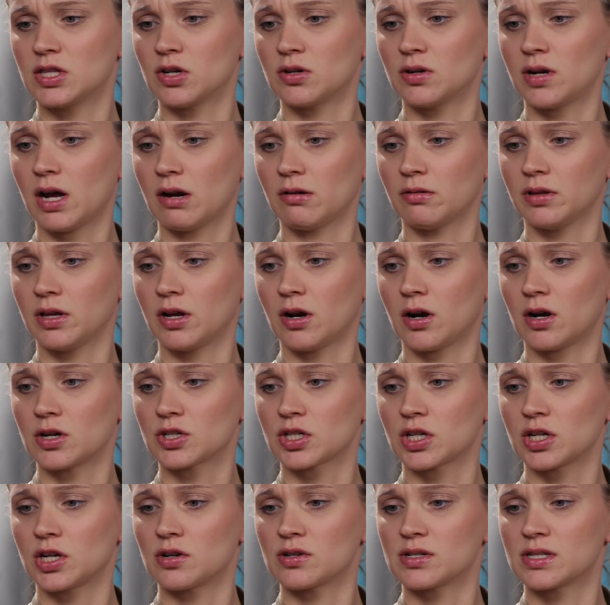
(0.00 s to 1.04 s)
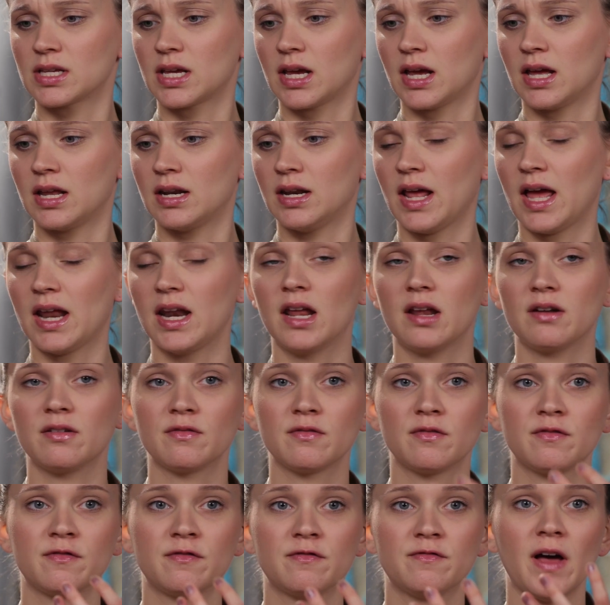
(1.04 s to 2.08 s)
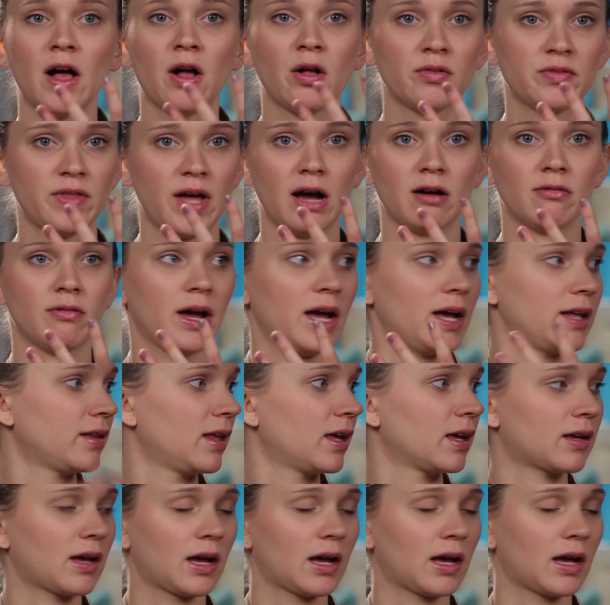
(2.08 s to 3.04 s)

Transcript: they're not really harsh on your skin, and it felt that way, like